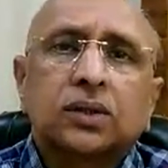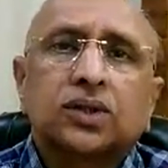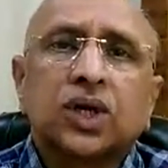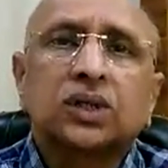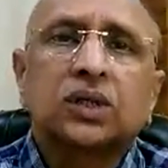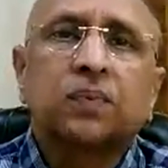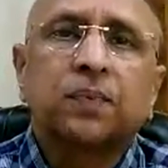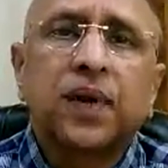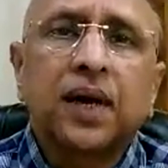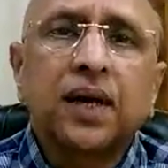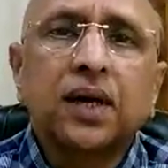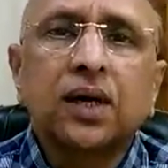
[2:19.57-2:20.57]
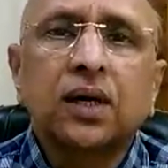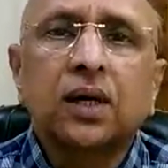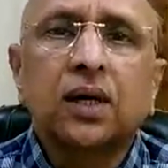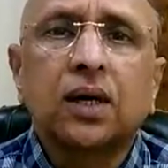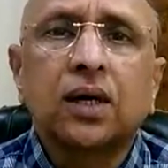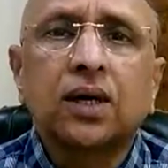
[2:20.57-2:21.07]
just praying
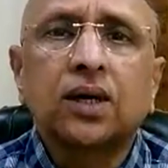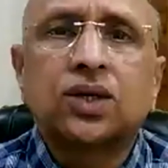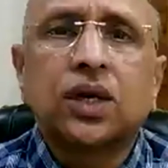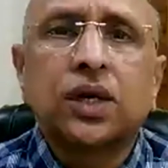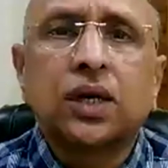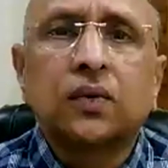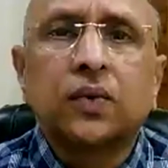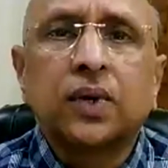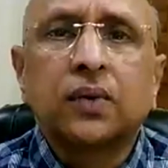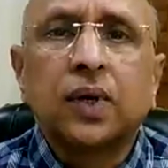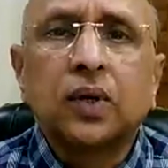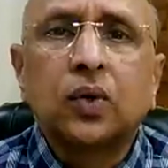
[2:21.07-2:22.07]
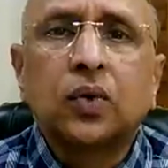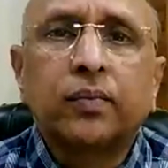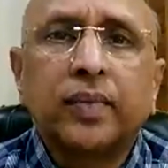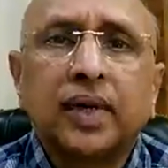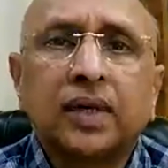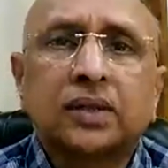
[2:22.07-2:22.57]
each and everyone
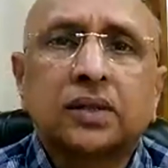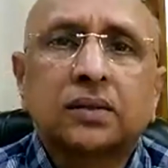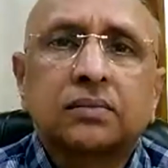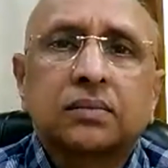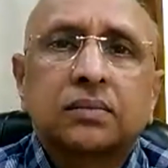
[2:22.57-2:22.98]
whom meets.